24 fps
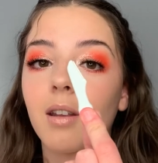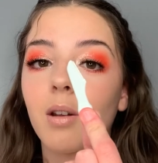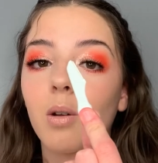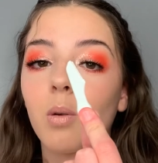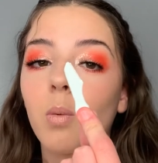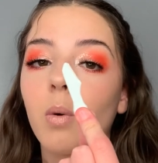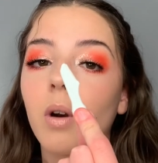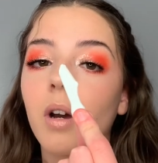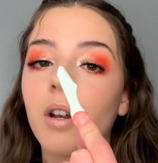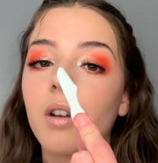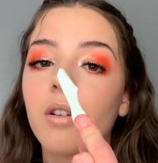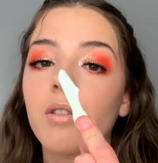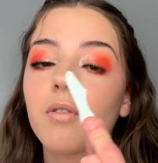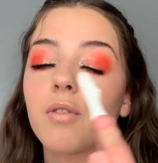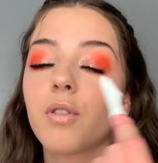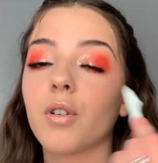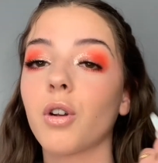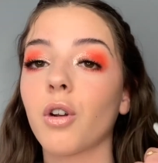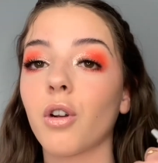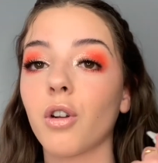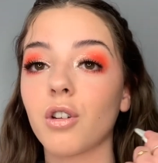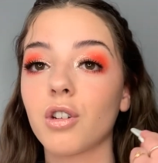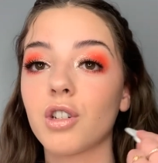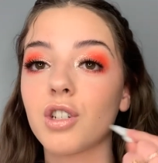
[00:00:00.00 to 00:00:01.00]
one
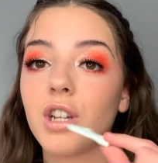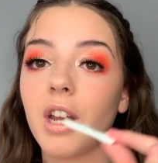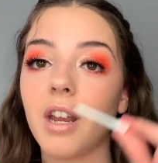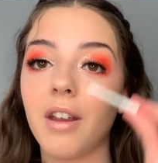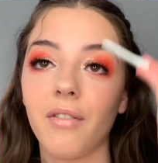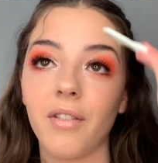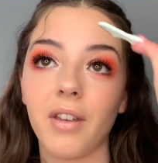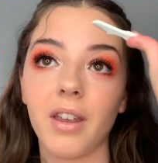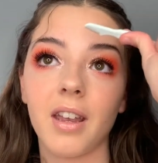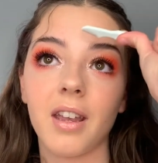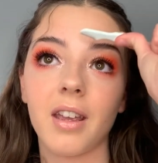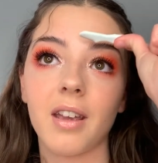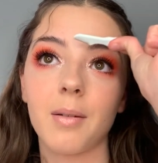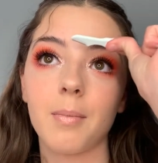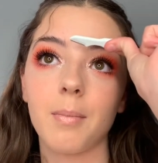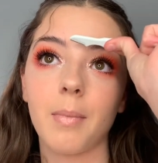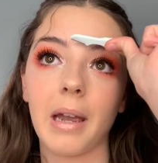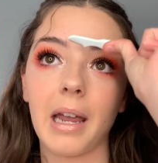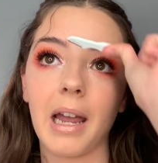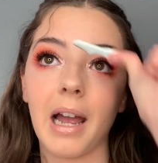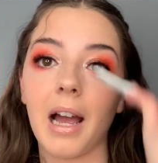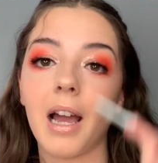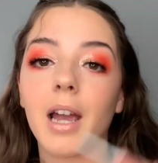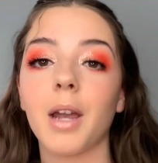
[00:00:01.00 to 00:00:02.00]
for shaving
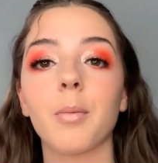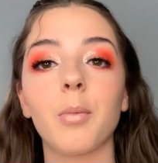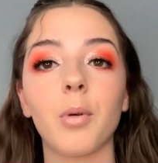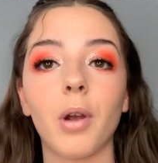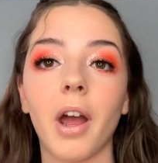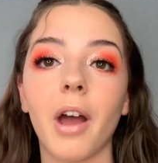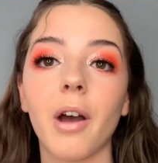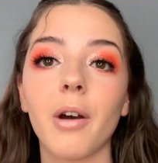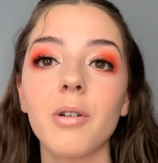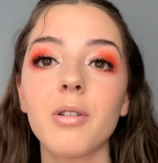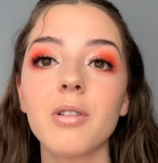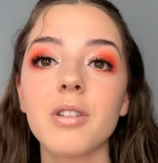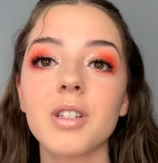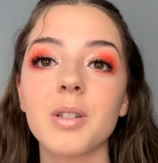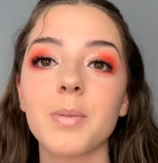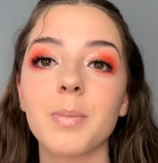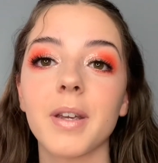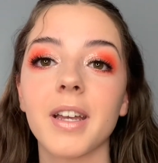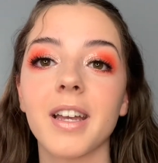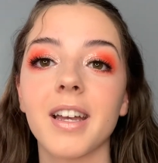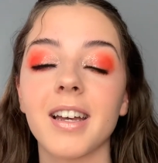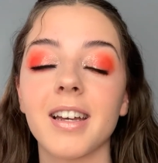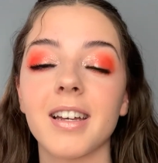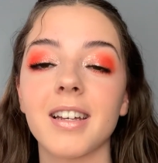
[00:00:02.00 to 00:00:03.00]
my eyebrows
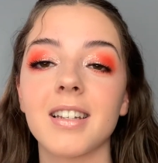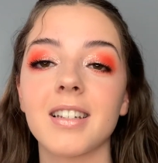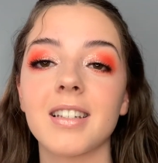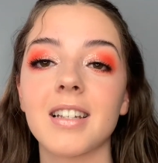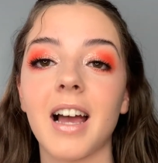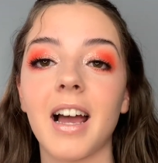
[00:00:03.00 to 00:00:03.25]
because